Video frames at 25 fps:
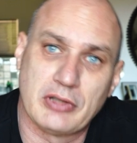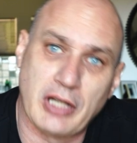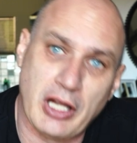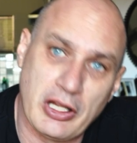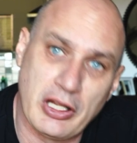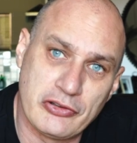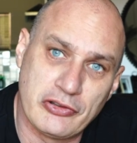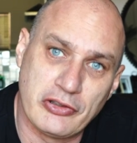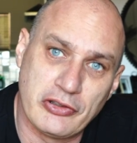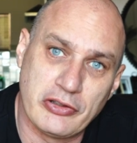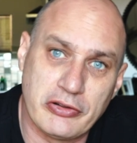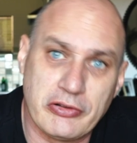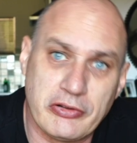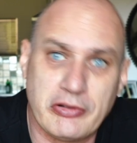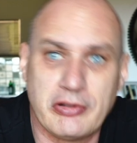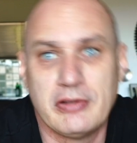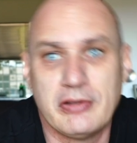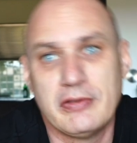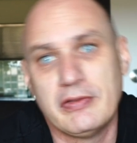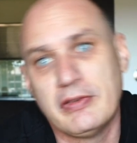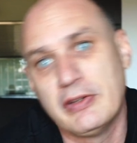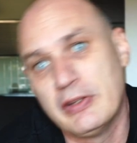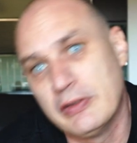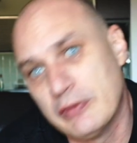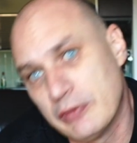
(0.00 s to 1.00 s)

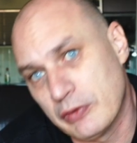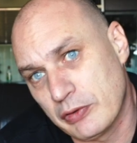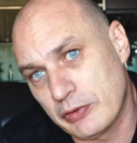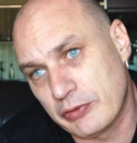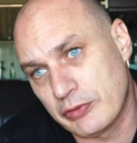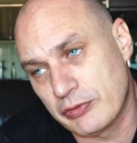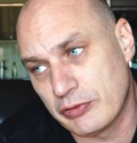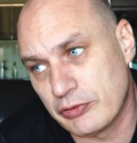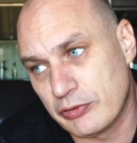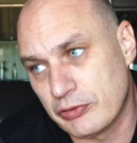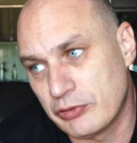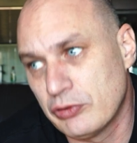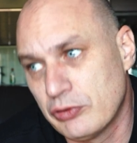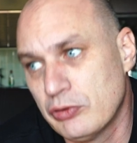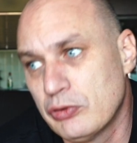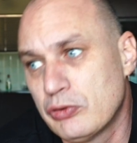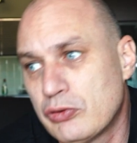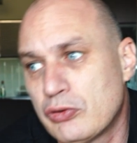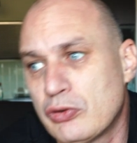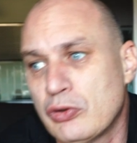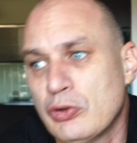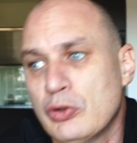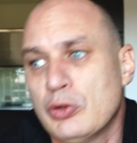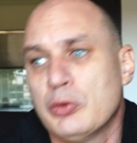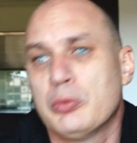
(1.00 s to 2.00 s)
IGTV versus
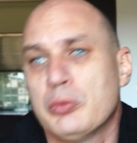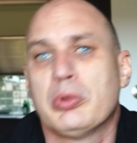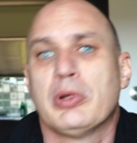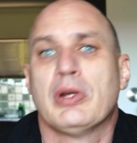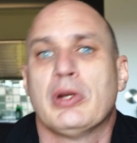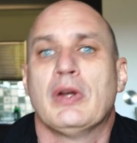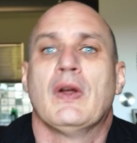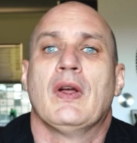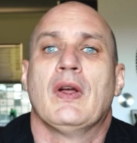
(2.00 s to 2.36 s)
YouTube.